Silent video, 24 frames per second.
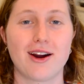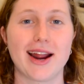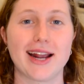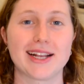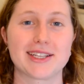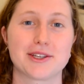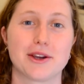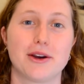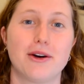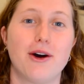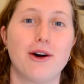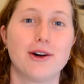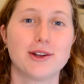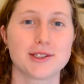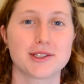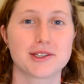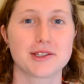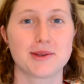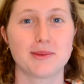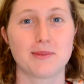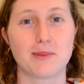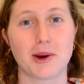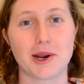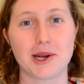All right, so
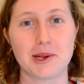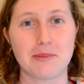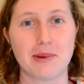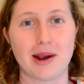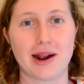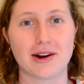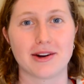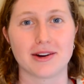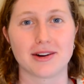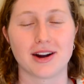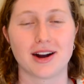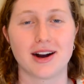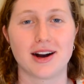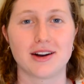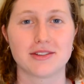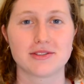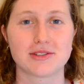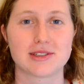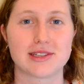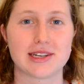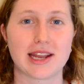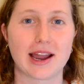onto the body paragraphs.